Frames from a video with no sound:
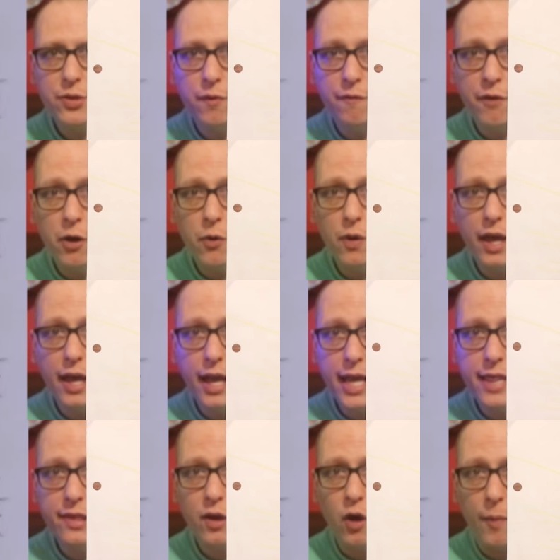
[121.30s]
to vote
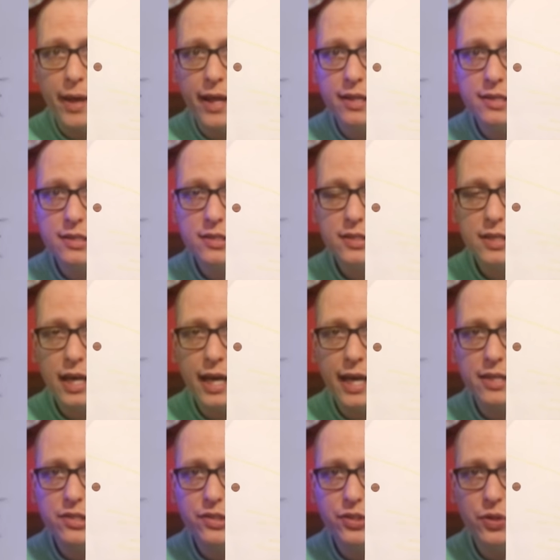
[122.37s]
in the comments
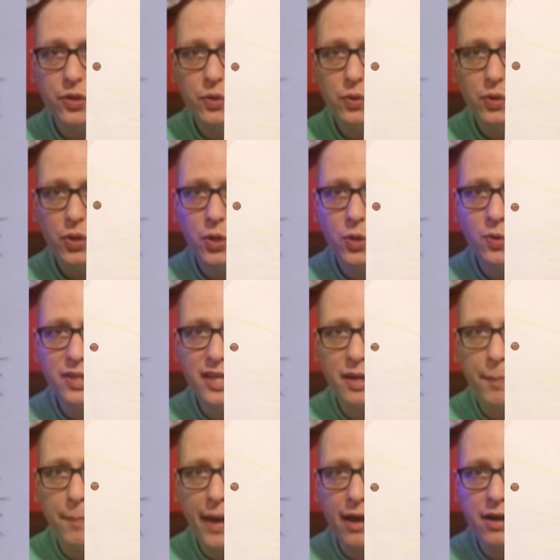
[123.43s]
as to who did
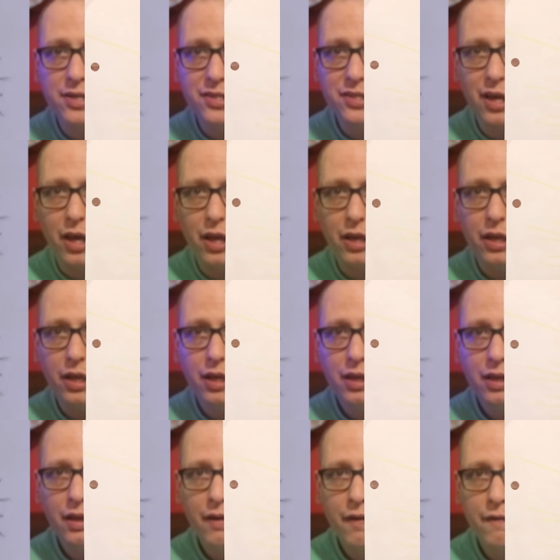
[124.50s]
a better sun,
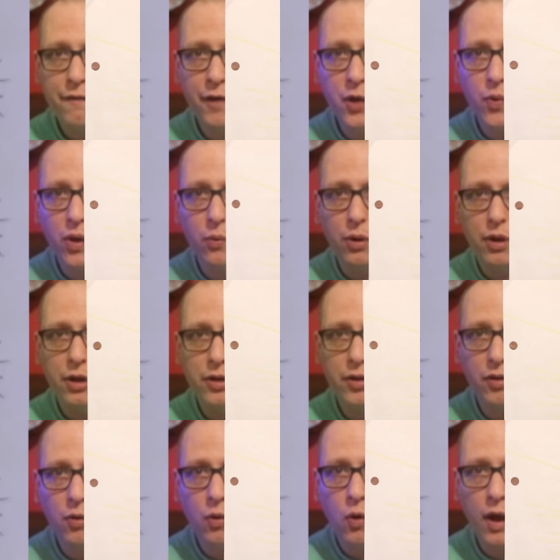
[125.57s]
Fuckwit
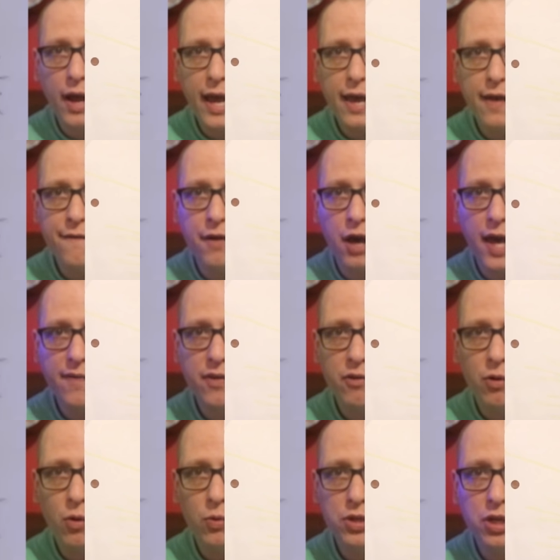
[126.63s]
Word or a
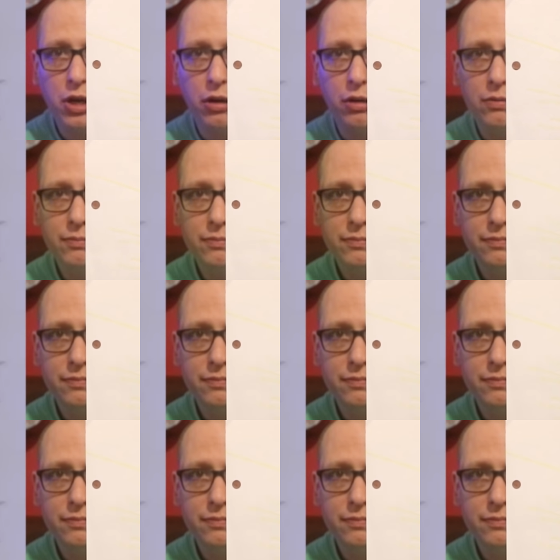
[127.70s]
5-year-old girl.